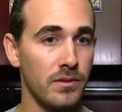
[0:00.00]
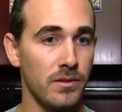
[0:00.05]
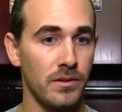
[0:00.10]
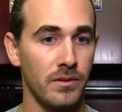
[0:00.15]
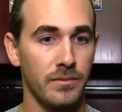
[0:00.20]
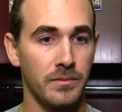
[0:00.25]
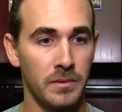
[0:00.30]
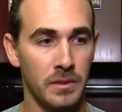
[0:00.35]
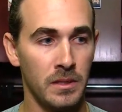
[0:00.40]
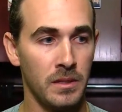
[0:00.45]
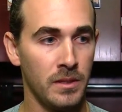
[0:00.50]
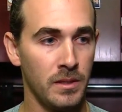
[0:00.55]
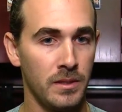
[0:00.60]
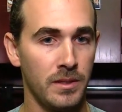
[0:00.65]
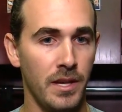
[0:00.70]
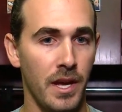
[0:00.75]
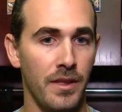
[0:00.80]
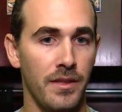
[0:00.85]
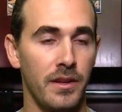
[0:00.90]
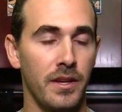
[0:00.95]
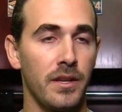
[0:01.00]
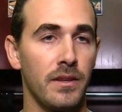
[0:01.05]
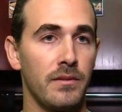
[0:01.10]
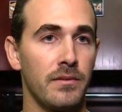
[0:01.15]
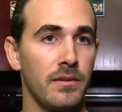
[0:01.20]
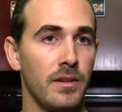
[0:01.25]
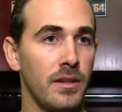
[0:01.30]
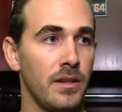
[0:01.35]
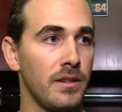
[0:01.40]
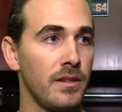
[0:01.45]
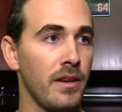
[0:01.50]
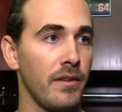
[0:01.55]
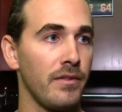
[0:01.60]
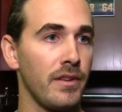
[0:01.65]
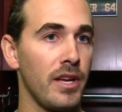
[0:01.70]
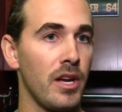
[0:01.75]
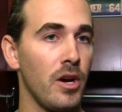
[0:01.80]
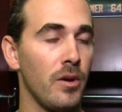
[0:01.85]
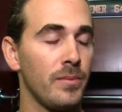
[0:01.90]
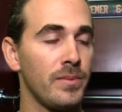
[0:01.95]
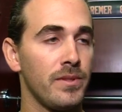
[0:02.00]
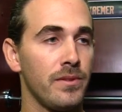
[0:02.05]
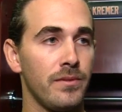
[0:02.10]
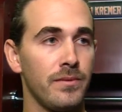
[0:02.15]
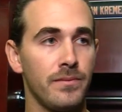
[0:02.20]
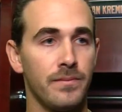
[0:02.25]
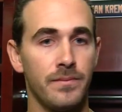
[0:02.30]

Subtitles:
So, yeah, I think it definitely helped.